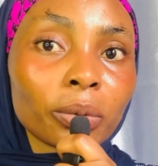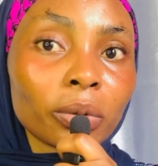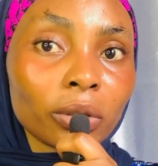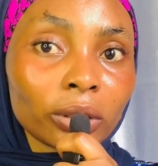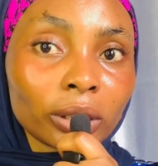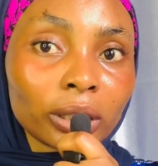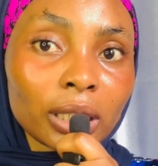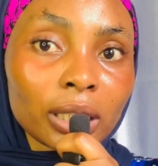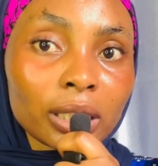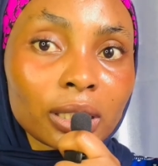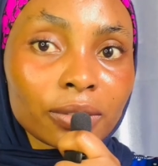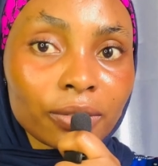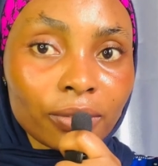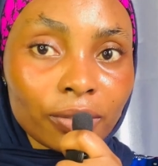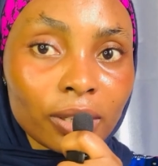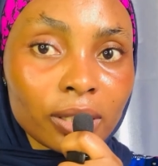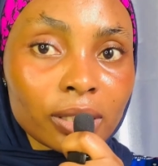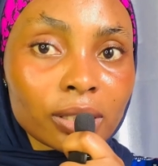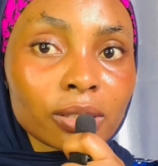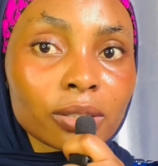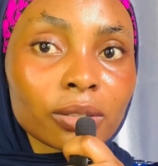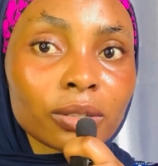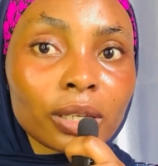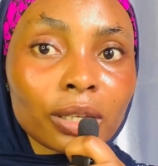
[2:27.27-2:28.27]
content
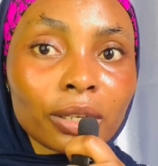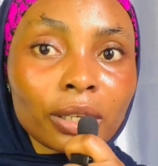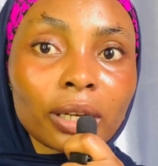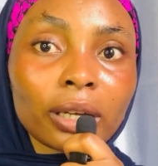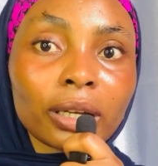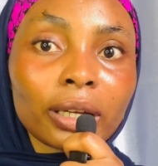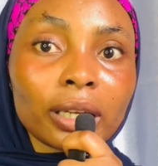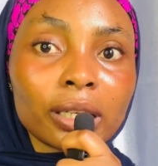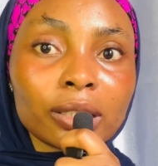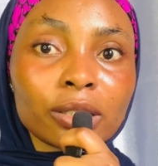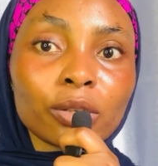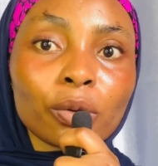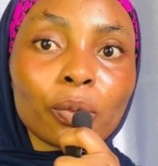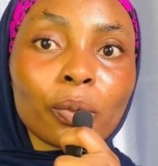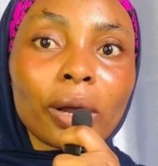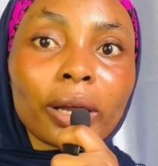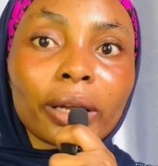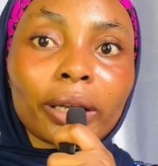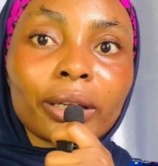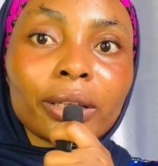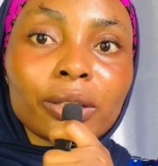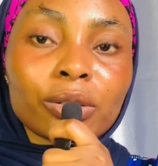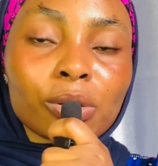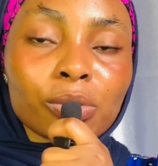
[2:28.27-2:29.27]
first so that you can get your
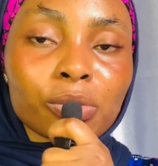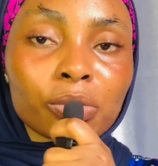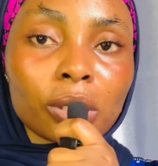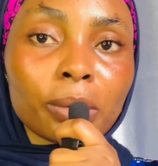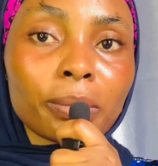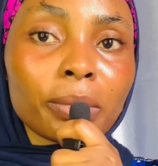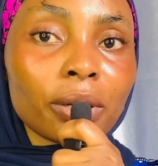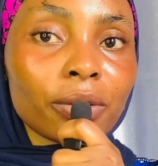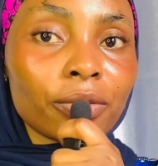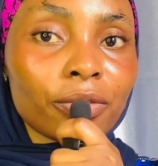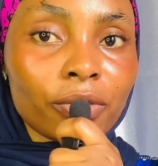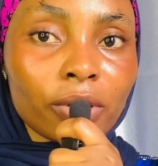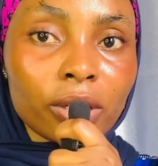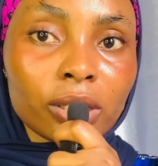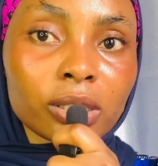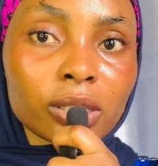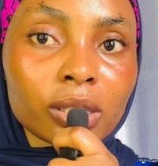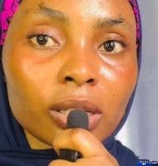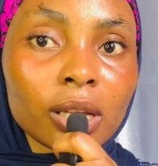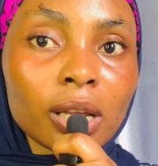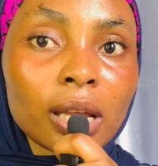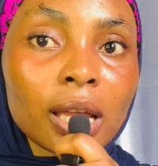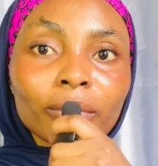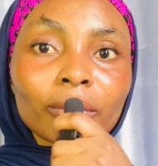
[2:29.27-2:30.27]
1K subscriber
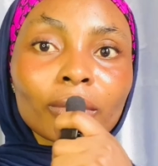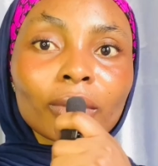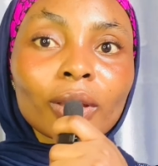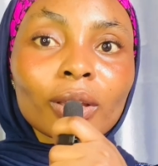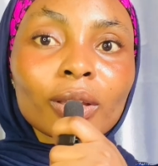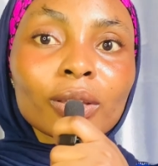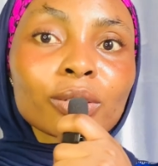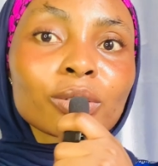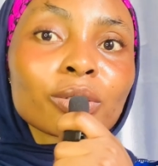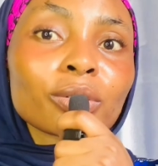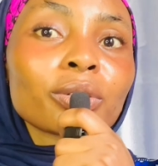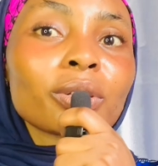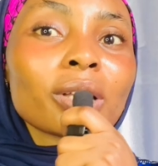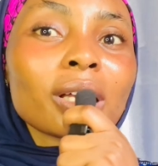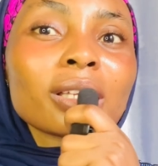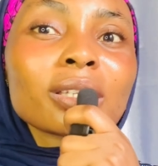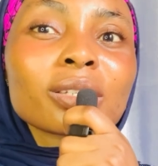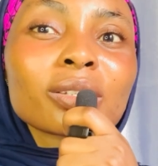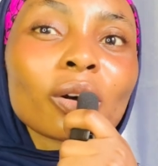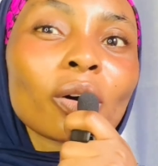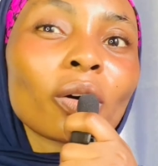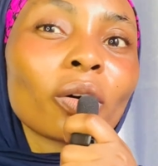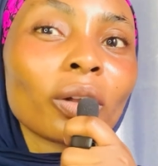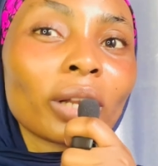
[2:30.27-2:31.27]
first. So
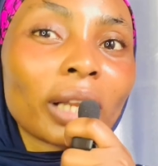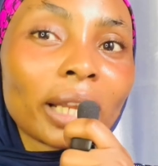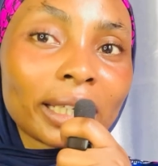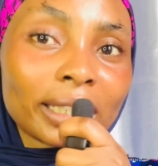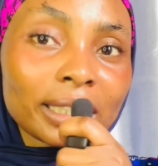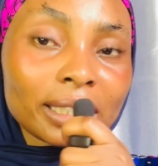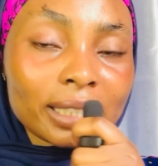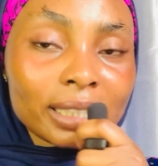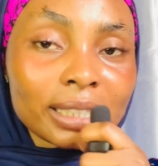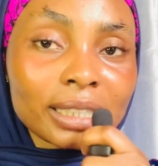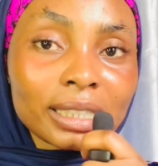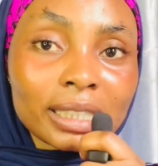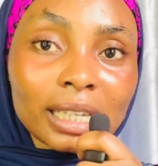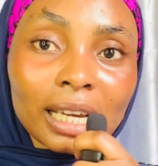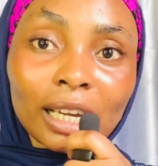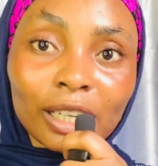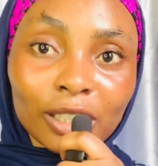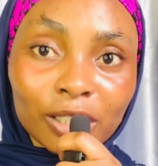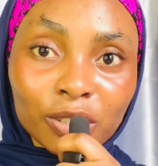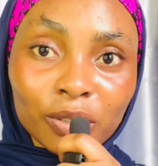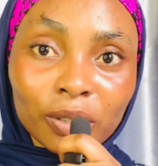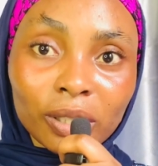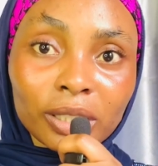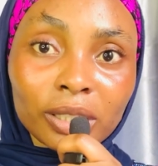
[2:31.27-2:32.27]
that's all I did
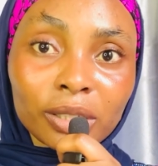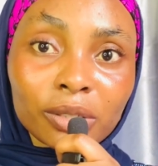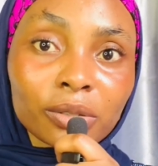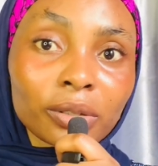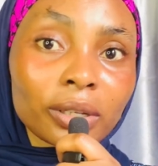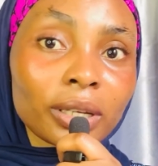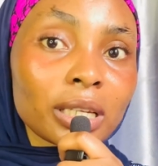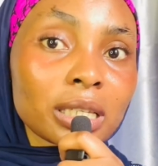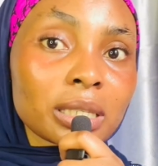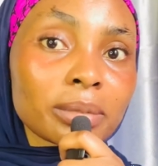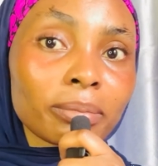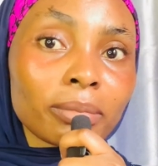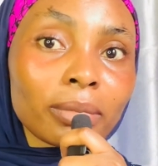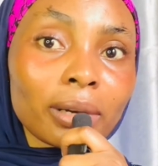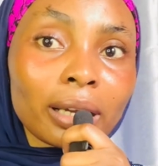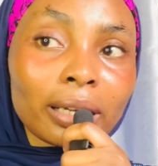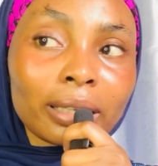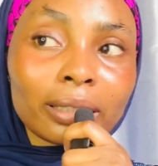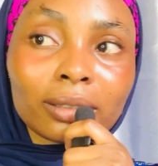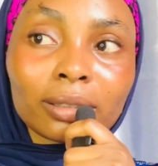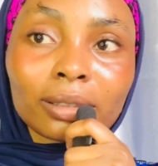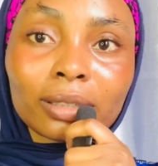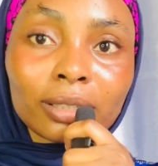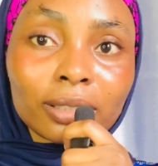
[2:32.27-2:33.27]
actually to get
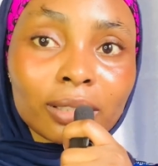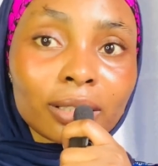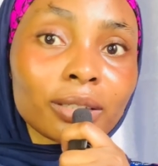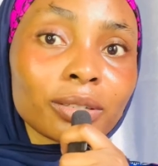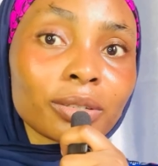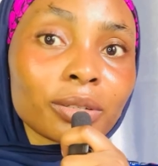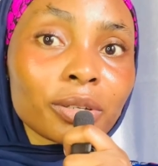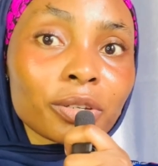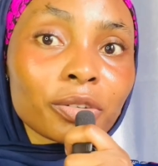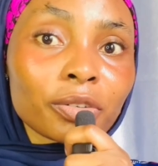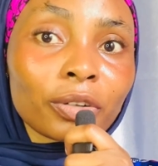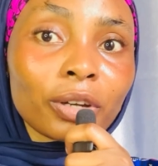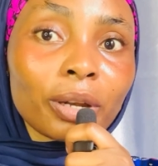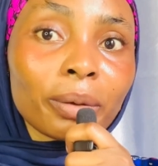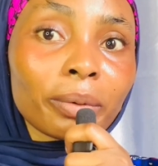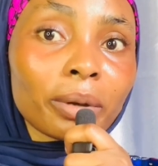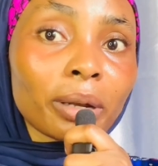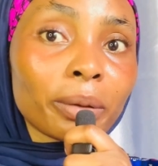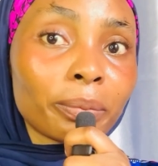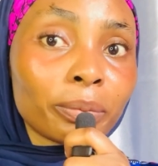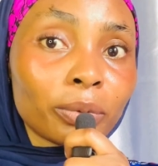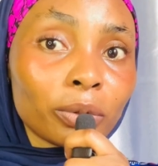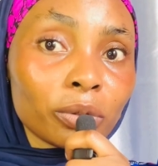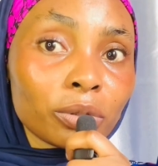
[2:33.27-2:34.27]
my 3K
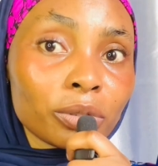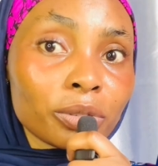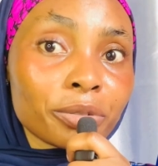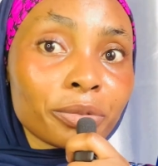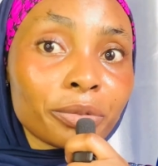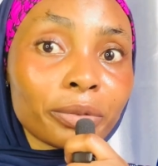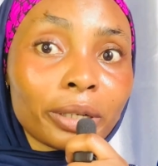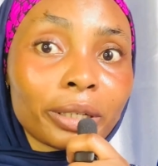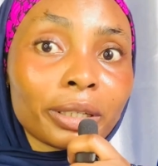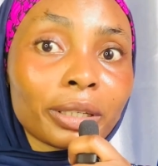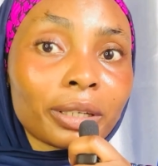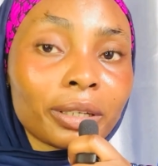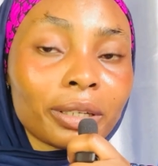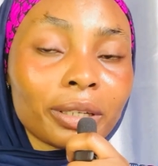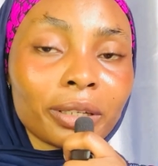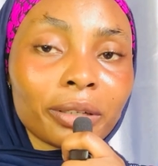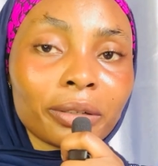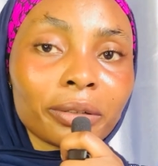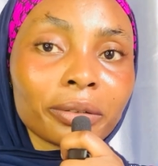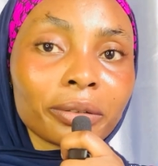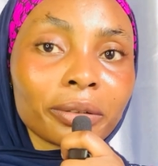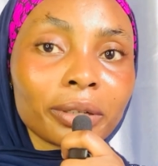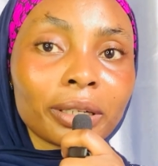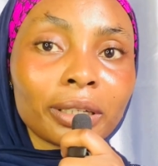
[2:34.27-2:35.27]
subscriber plus right
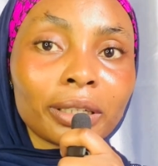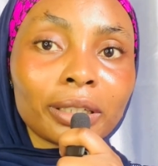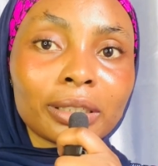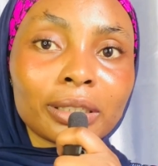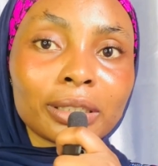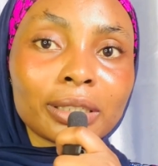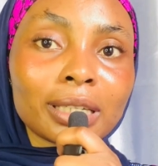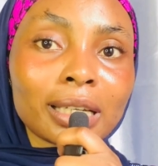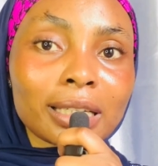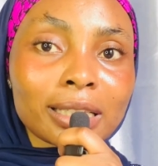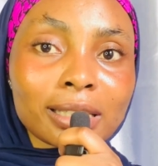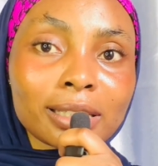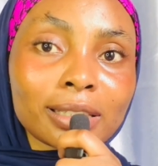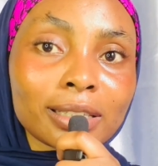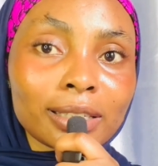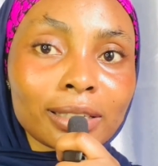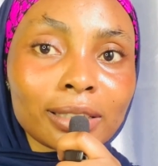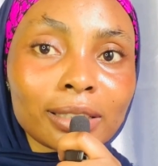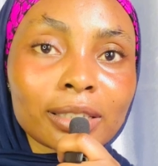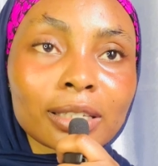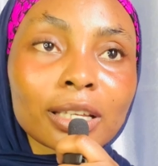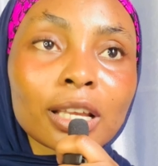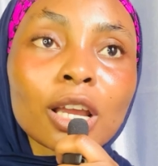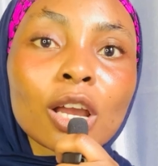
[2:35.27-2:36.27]
now, and that is
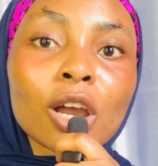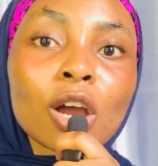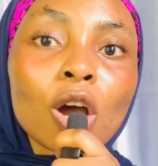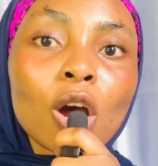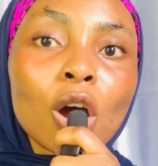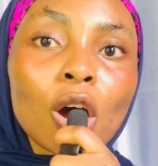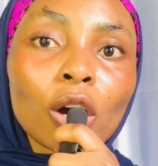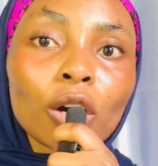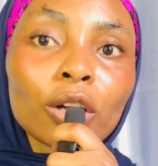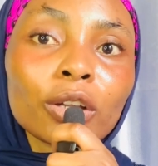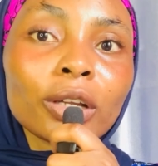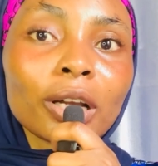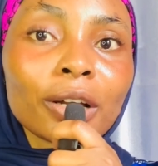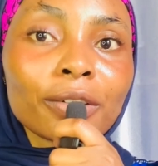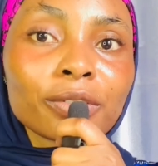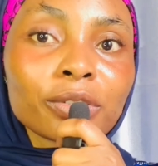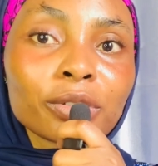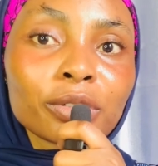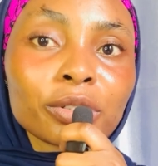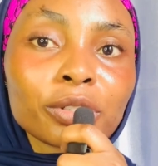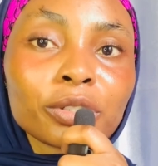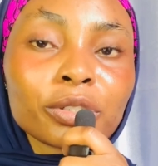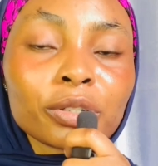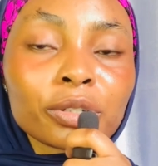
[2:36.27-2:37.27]
it. All you have to
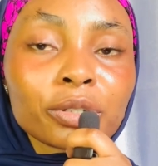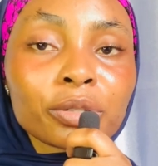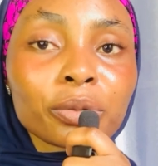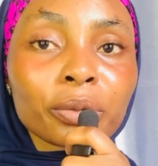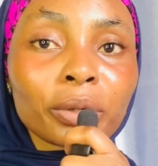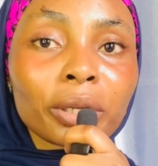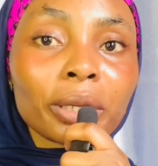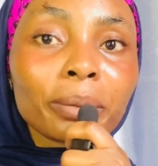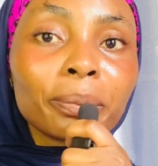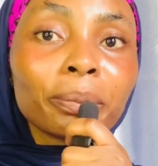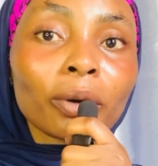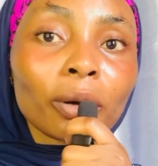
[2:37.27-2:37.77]
do is just to keep